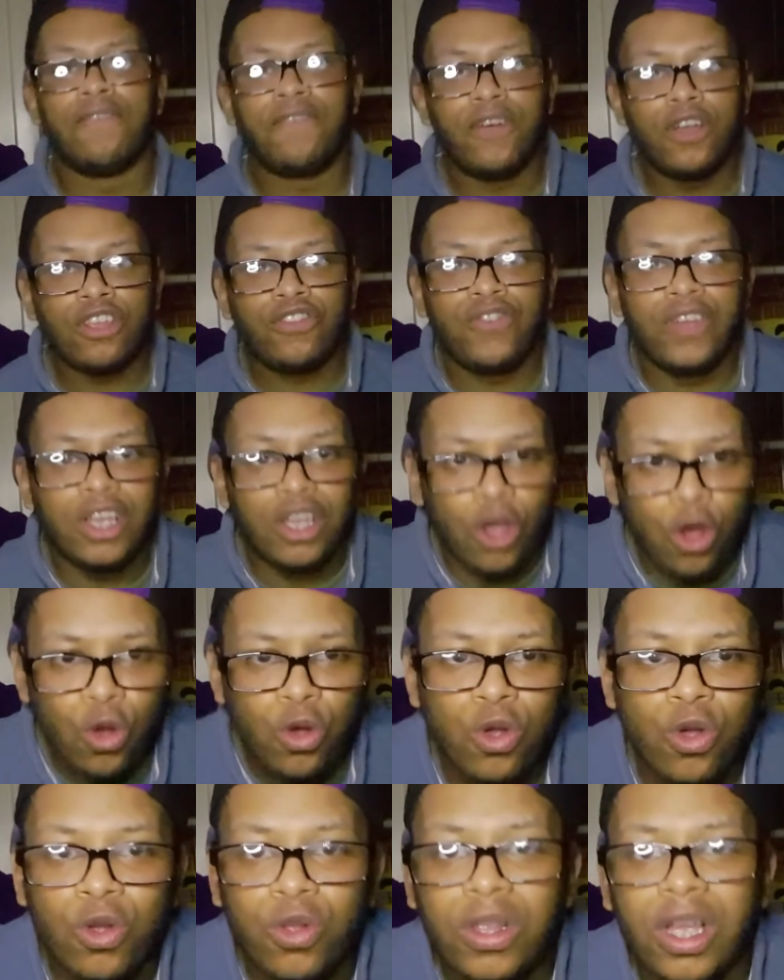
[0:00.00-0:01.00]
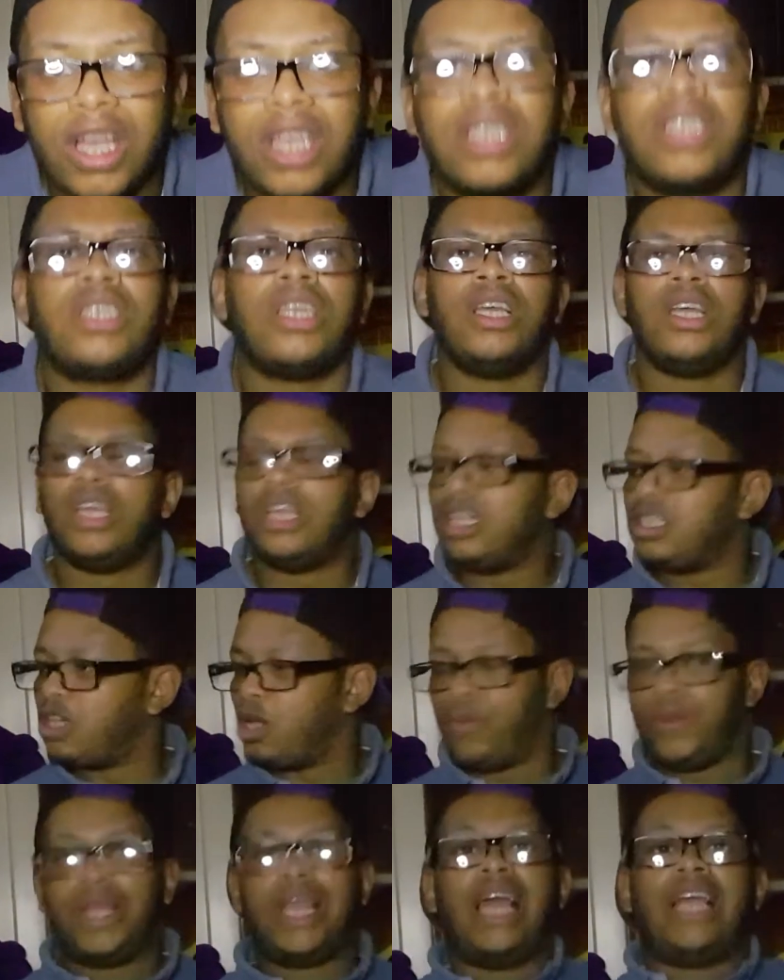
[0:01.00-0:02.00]
First thing Goku does is,
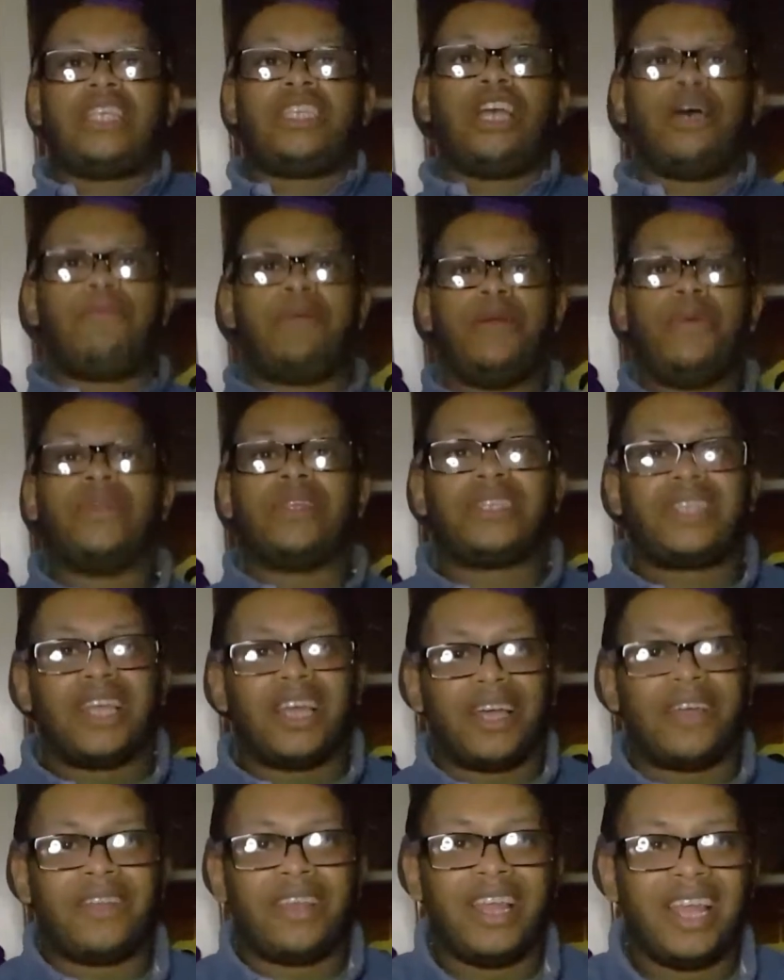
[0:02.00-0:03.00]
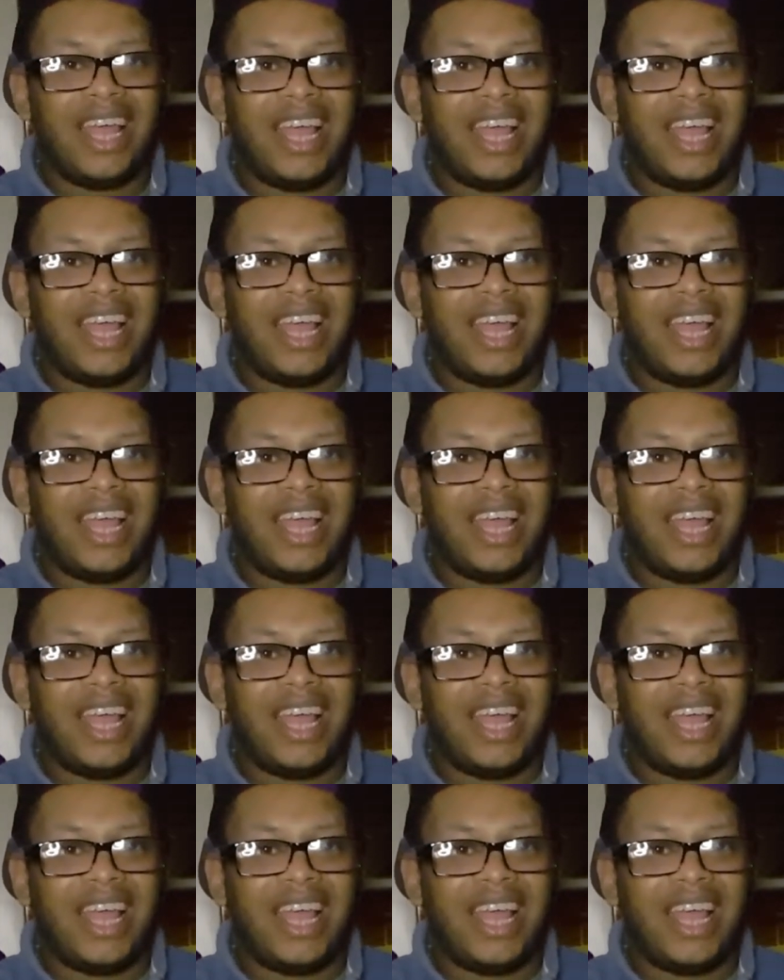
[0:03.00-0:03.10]
he gets up, he wants to